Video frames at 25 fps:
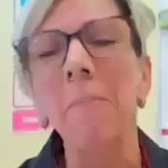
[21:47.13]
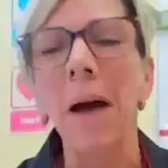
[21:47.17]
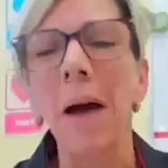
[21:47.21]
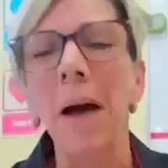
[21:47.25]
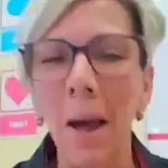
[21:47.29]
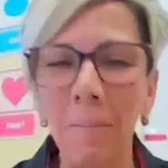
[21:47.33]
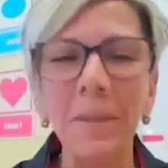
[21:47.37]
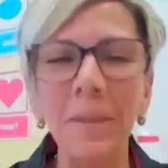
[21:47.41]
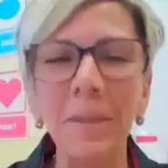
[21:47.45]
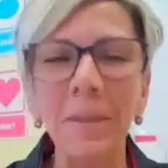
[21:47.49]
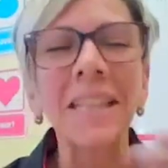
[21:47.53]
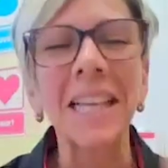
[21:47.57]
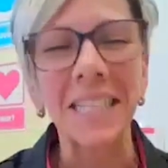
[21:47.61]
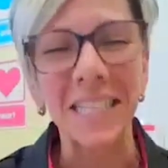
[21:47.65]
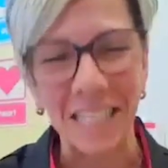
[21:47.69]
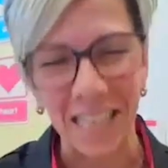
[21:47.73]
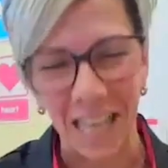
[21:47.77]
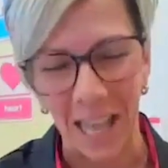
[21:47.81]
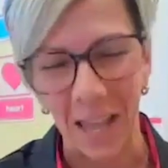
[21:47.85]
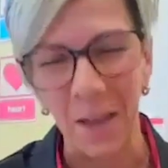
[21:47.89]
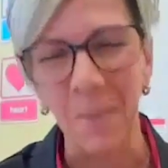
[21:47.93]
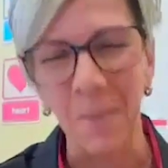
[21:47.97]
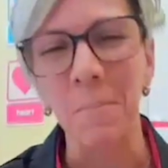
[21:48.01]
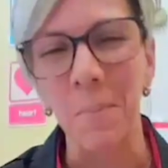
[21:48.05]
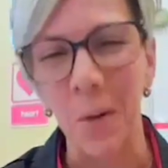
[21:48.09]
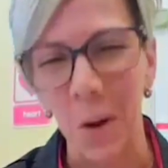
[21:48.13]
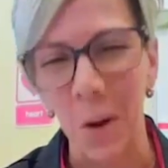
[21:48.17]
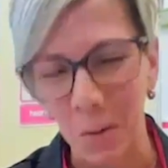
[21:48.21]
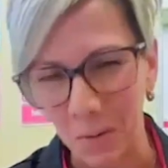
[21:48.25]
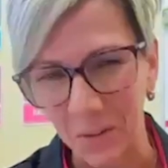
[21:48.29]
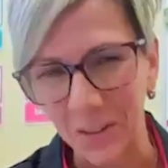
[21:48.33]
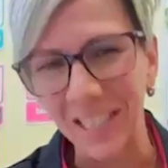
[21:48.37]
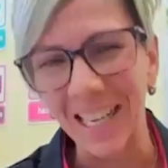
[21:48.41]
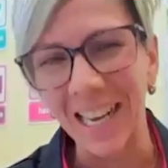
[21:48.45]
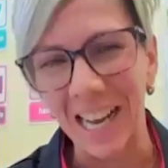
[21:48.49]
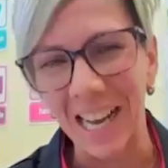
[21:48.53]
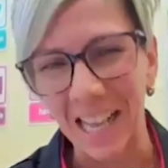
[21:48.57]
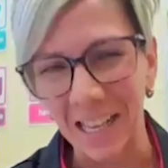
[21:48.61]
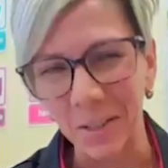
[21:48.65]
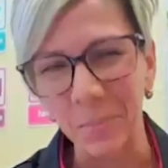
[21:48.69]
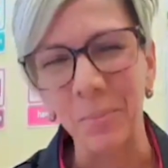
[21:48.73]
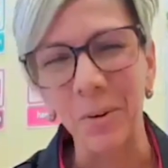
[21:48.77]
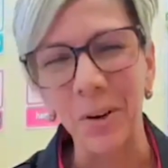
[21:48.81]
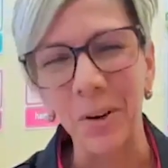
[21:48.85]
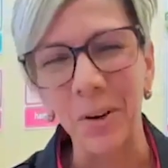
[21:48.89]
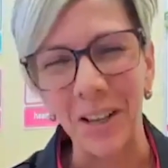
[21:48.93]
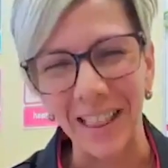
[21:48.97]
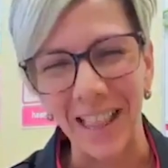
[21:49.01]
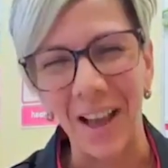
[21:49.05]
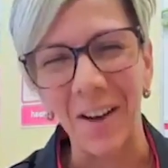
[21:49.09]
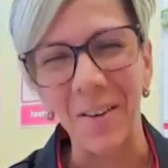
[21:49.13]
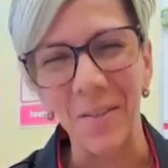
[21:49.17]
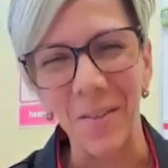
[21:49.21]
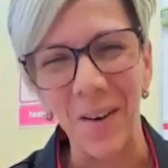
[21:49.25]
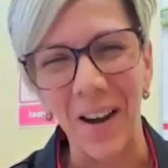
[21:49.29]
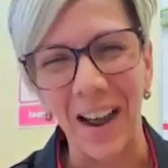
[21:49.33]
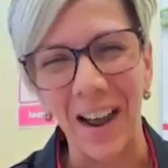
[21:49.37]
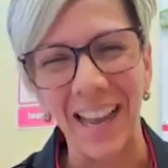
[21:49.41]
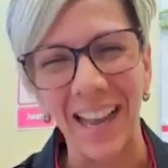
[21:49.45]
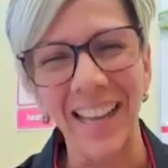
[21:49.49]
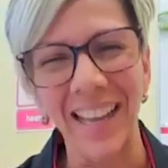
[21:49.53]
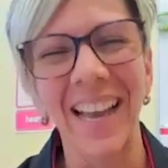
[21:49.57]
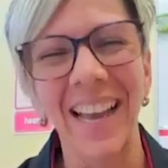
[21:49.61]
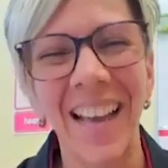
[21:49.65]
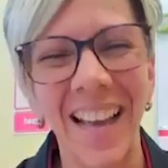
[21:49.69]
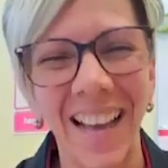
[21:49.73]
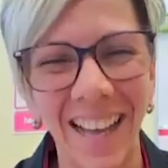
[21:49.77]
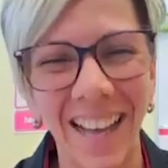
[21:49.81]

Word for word: am I'm in the same boat. Let's yeah. put it that way.